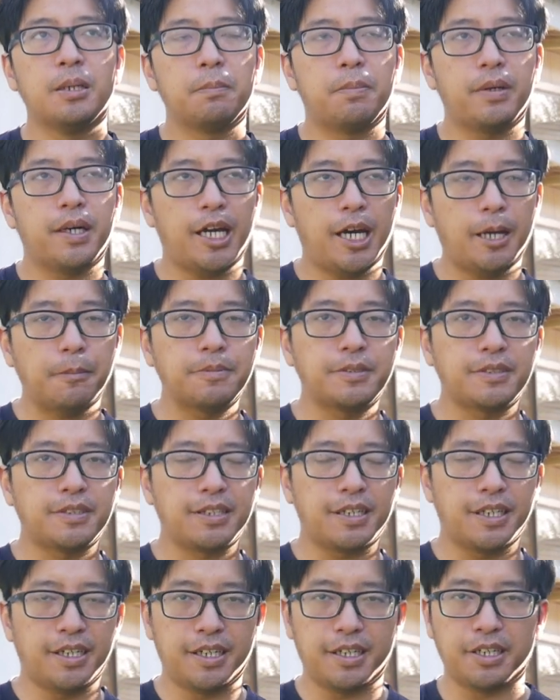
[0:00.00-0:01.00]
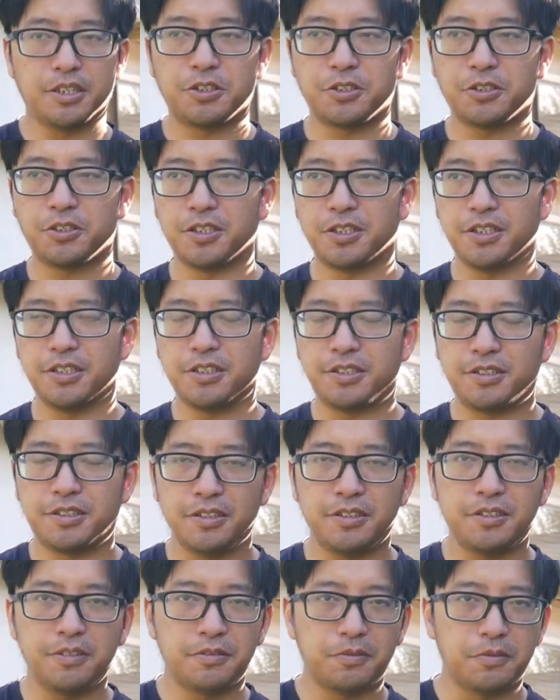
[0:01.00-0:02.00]
perhaps the archer
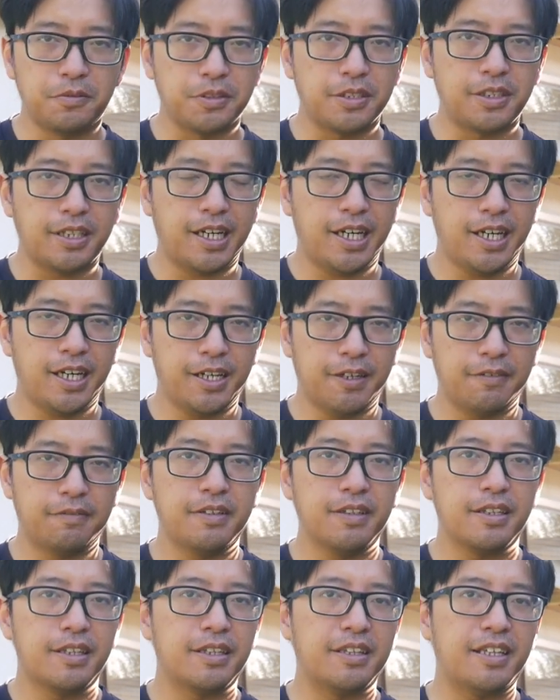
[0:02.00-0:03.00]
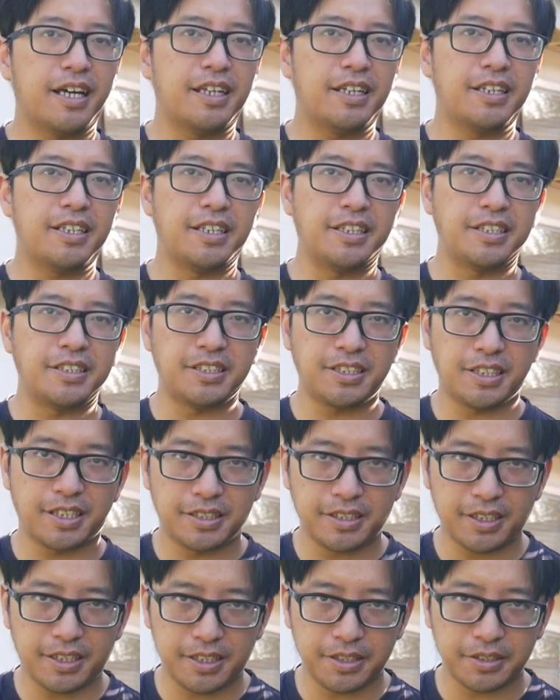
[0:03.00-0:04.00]
didn't really have that easy a
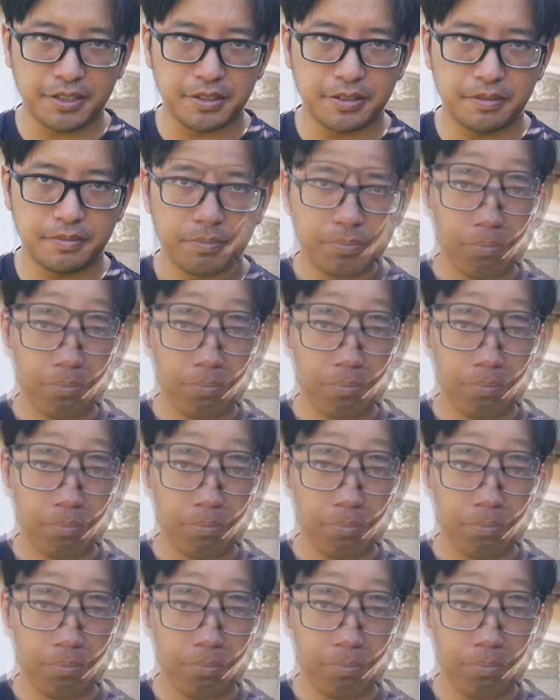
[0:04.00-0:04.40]
target.